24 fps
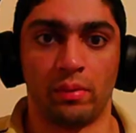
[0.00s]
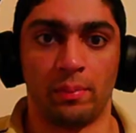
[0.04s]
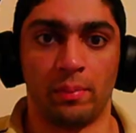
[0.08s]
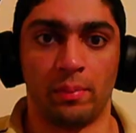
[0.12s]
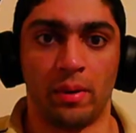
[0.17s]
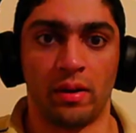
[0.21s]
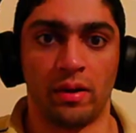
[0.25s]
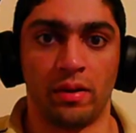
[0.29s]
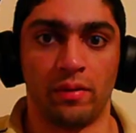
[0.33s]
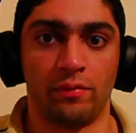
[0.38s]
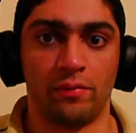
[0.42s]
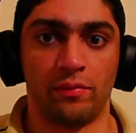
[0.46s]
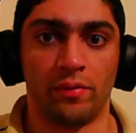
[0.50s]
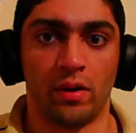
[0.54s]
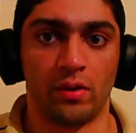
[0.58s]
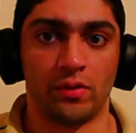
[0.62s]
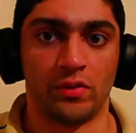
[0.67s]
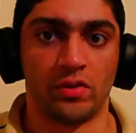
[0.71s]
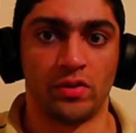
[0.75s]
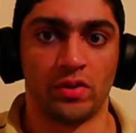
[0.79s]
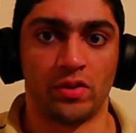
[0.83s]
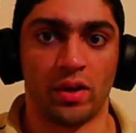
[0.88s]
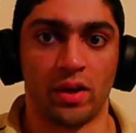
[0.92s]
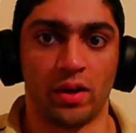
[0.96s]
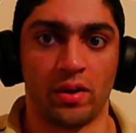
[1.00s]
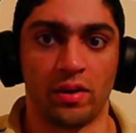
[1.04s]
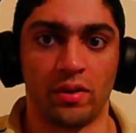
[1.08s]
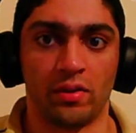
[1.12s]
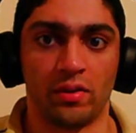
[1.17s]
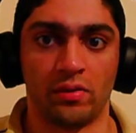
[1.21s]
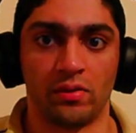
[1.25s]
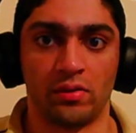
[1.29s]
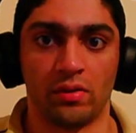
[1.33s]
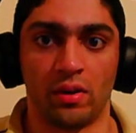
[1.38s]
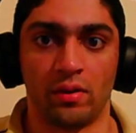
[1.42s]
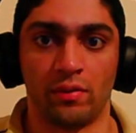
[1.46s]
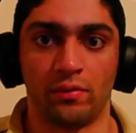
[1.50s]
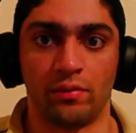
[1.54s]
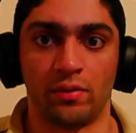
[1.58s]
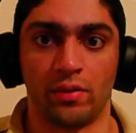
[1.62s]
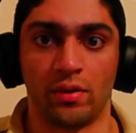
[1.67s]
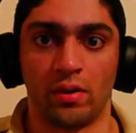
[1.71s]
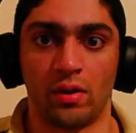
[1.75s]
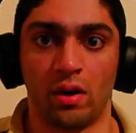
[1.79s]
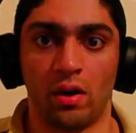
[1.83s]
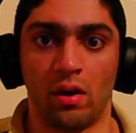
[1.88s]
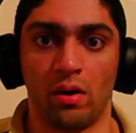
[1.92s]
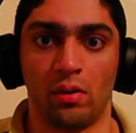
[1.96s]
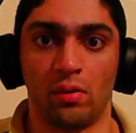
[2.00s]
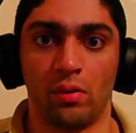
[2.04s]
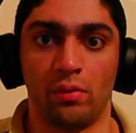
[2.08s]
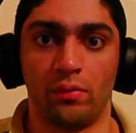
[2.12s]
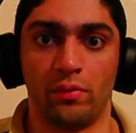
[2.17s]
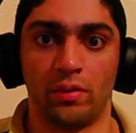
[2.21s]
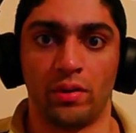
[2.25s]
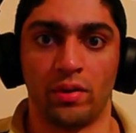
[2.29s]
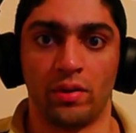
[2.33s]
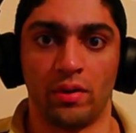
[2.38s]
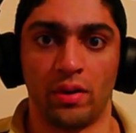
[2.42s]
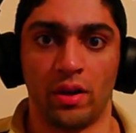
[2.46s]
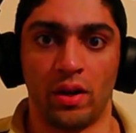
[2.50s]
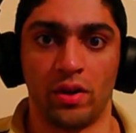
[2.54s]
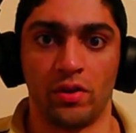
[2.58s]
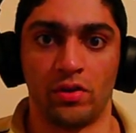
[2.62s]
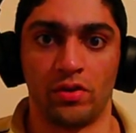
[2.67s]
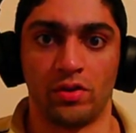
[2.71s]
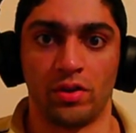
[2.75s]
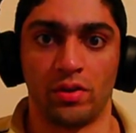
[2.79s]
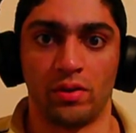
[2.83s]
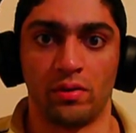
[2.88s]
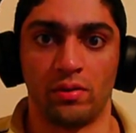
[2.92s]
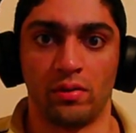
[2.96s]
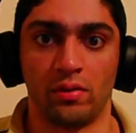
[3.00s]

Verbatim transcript: many false sightings of her all over the nation,